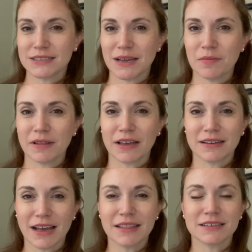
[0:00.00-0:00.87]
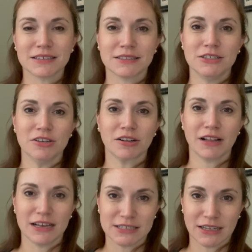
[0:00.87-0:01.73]
like not your
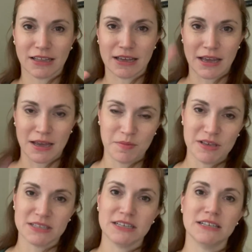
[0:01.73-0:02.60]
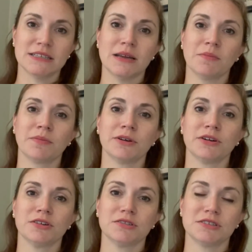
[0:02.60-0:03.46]
classic like ABC
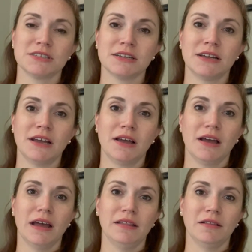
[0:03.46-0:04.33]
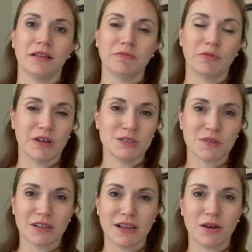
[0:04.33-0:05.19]
samplers and the ones
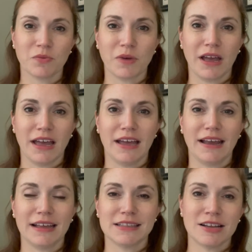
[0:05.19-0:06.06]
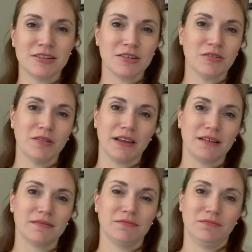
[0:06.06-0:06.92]
with a lot of red. I tend to go like
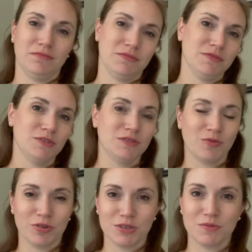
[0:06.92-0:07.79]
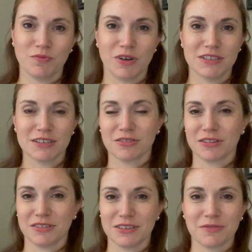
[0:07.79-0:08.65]
towards ones that are a
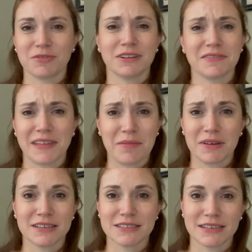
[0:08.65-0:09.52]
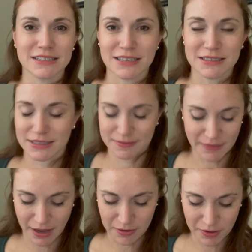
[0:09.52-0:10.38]
little different, if that makes any sense.
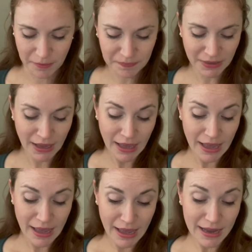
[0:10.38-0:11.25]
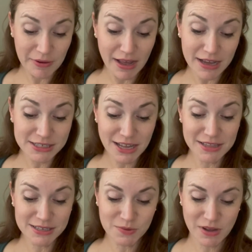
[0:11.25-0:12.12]
I don't know. Anyway, I saw
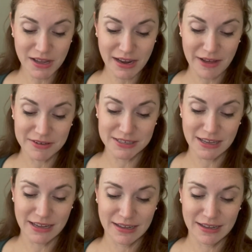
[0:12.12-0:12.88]
this one. I was like,